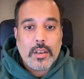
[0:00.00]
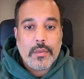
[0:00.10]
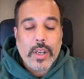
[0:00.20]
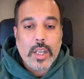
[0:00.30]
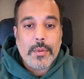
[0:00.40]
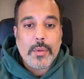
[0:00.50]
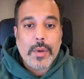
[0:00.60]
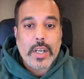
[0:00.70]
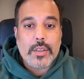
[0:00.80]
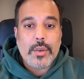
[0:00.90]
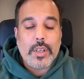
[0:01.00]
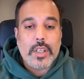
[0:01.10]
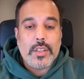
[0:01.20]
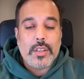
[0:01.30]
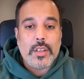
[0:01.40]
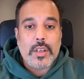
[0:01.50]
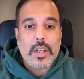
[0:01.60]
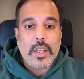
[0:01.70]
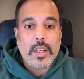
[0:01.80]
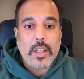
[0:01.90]
Welcome to Applied Security
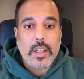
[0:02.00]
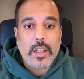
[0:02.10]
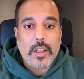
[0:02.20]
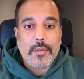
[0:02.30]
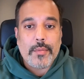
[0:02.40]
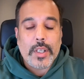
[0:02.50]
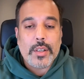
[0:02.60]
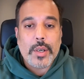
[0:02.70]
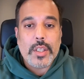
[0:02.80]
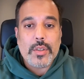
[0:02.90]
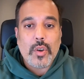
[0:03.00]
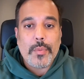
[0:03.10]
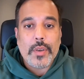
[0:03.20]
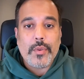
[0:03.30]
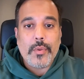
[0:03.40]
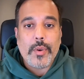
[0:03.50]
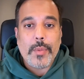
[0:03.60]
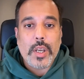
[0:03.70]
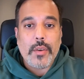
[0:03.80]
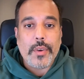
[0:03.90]
Engineering. In today's topic, we will
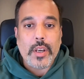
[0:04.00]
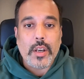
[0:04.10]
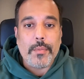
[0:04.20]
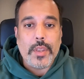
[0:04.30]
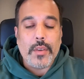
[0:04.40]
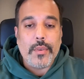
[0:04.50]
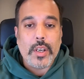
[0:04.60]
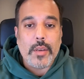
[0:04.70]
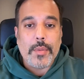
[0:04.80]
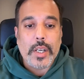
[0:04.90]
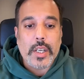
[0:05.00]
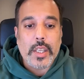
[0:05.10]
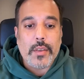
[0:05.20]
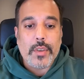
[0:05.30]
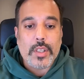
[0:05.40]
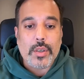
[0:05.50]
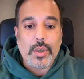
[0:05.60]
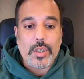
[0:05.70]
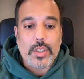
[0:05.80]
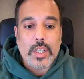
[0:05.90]
be covering up the vulnerability which
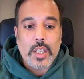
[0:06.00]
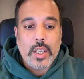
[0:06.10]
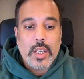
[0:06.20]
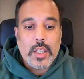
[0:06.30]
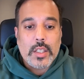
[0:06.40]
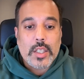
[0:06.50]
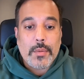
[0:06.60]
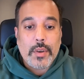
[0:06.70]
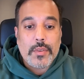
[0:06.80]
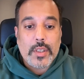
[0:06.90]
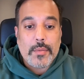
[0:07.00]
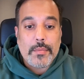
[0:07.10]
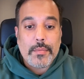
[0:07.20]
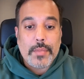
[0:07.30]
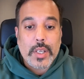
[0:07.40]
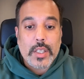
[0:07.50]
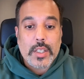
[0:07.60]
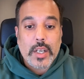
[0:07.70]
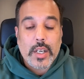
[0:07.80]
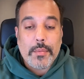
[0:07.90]
cause some of the biggest
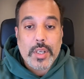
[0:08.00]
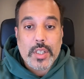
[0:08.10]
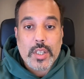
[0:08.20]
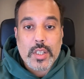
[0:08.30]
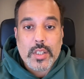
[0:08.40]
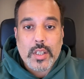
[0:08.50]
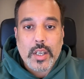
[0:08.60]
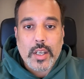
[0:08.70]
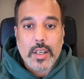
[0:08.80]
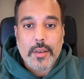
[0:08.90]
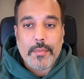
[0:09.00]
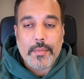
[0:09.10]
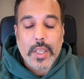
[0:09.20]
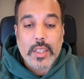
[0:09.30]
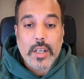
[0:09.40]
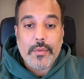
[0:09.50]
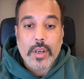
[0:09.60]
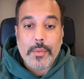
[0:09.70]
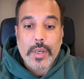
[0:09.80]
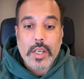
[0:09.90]
data breaches. And that
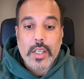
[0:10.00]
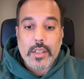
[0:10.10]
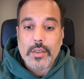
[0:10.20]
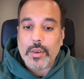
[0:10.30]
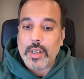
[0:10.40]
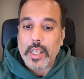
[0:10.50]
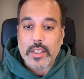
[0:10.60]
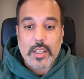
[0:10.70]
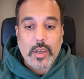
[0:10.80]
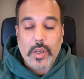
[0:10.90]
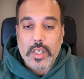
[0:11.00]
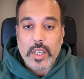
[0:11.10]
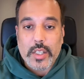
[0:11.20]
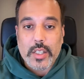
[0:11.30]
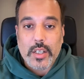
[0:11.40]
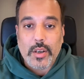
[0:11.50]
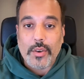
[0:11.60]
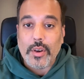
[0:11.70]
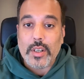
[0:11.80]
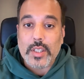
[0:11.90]
vulnerability is not like SQL injection or
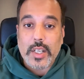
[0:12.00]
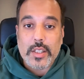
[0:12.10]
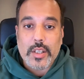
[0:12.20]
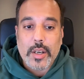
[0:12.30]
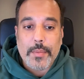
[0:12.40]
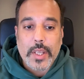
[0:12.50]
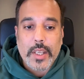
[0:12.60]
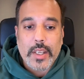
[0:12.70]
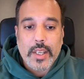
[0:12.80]
cross-site scripting.